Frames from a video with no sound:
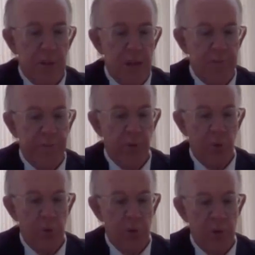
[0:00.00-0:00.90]

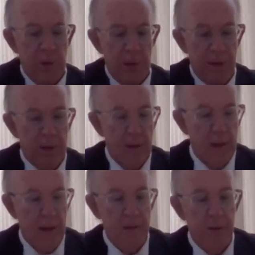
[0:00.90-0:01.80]
therefore
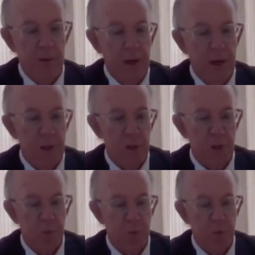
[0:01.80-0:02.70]
the relationship